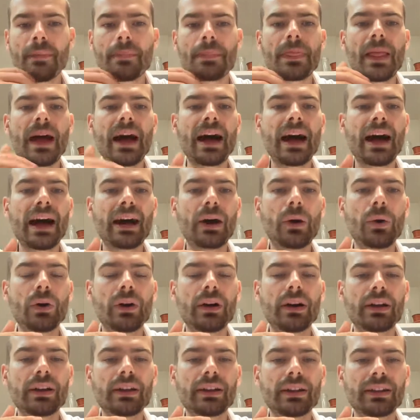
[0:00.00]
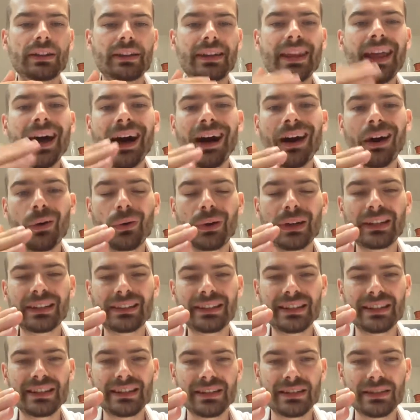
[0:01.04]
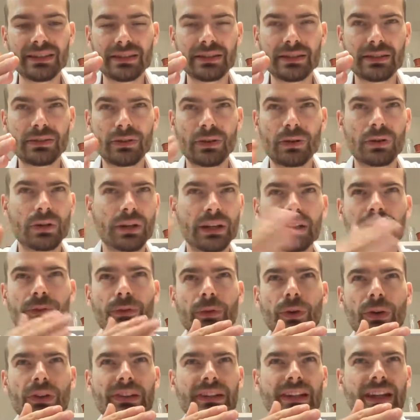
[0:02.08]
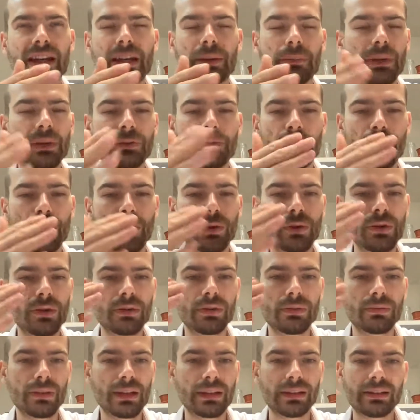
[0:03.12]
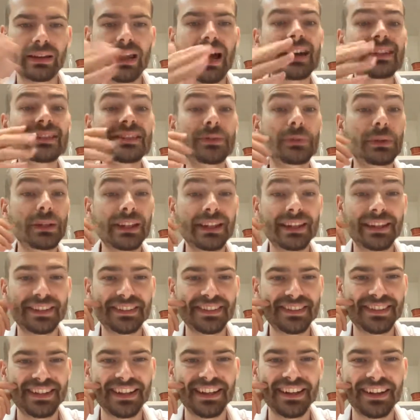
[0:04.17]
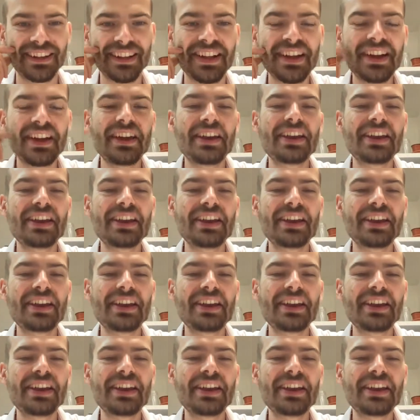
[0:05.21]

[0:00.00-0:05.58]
Now it is, or it was like before, like last week still,